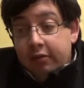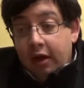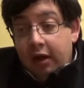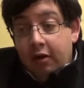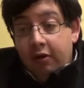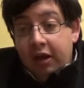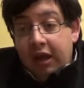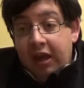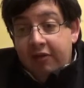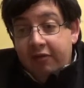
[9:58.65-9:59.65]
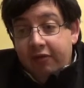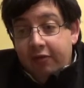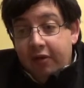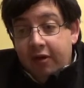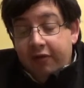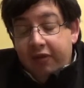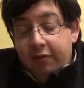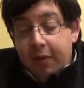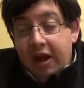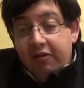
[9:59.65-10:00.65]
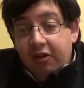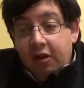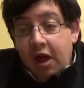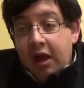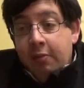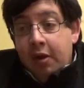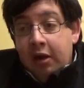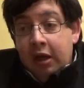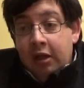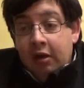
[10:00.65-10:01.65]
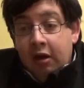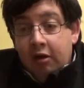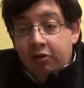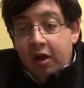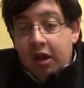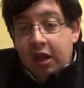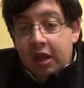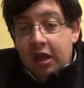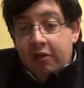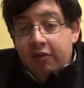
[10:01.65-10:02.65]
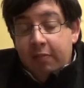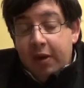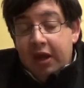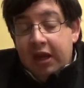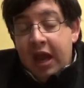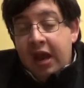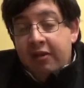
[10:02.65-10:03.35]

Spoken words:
I know they gave Fitzpatrick a lot of money, and they're going to try to get every penny out